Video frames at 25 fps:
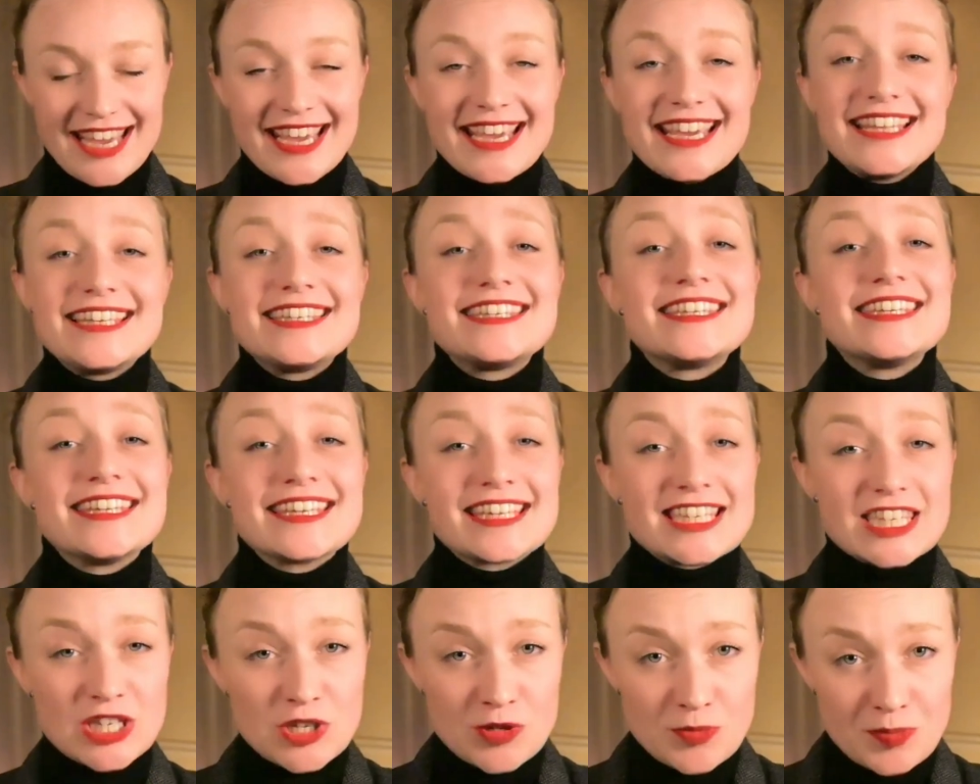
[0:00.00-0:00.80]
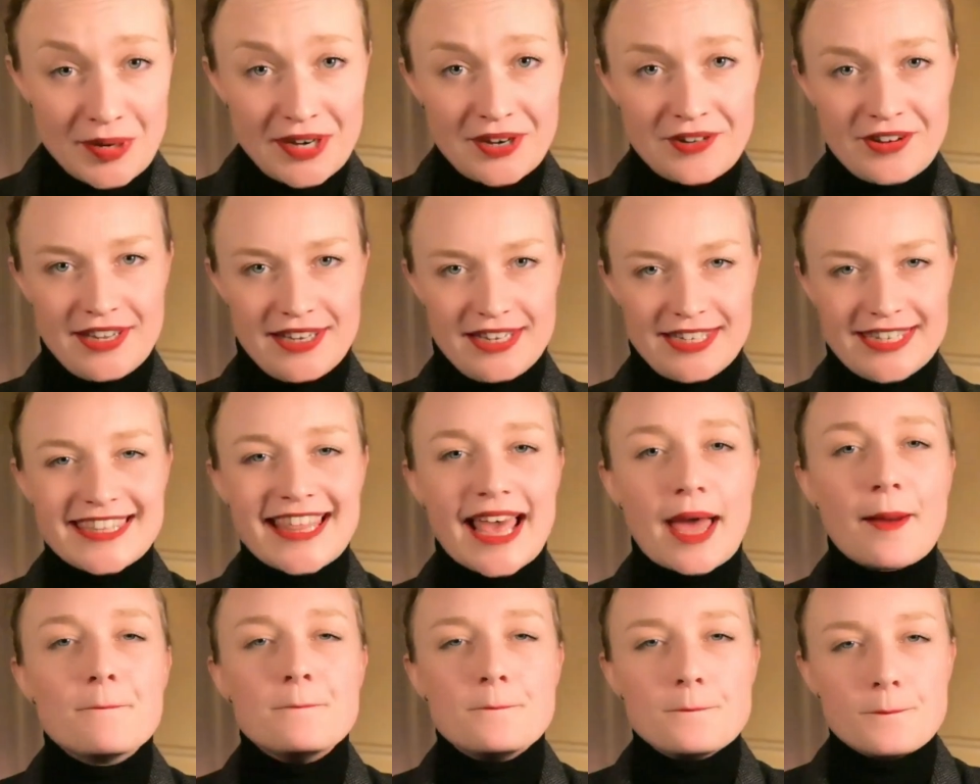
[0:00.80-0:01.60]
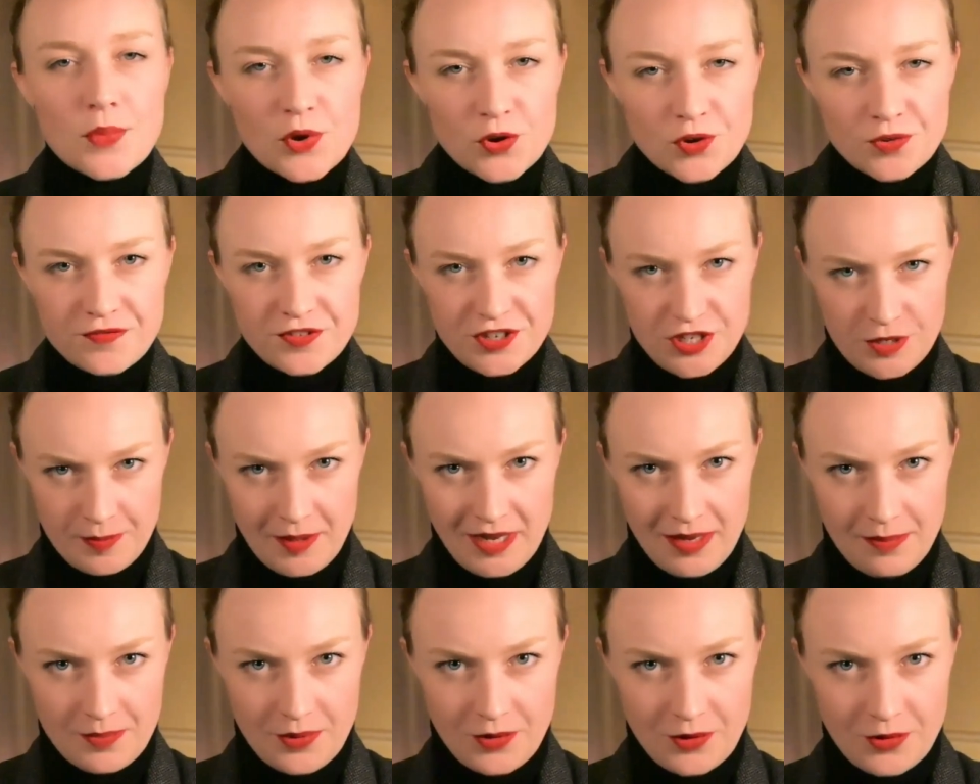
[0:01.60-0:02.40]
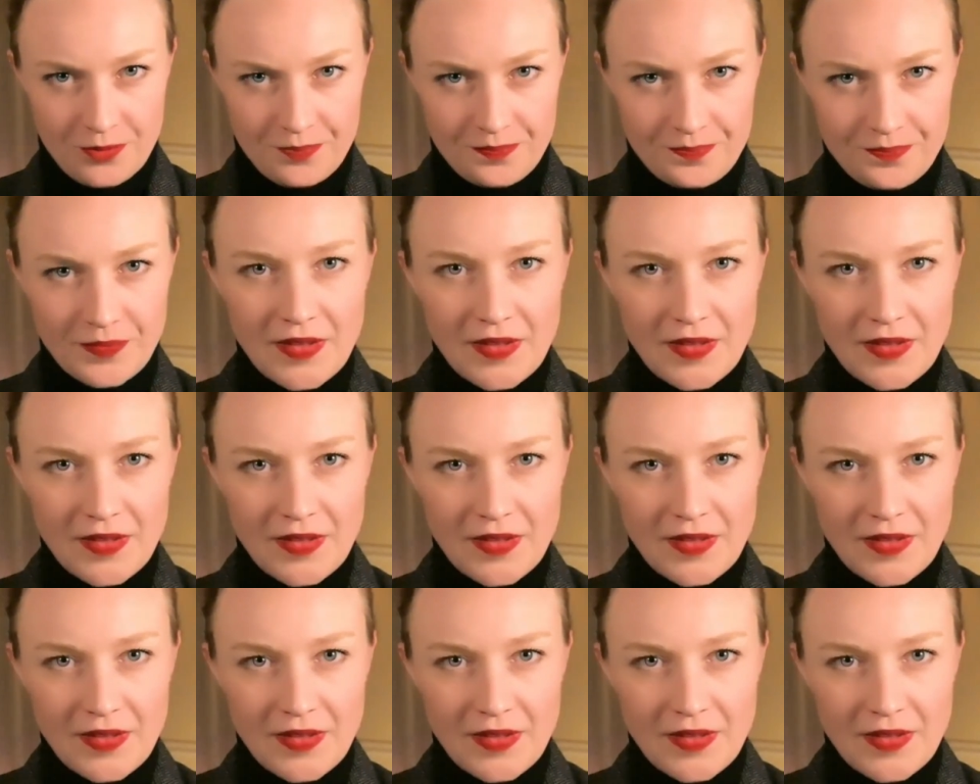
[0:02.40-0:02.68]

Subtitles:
it's an experience that moves people.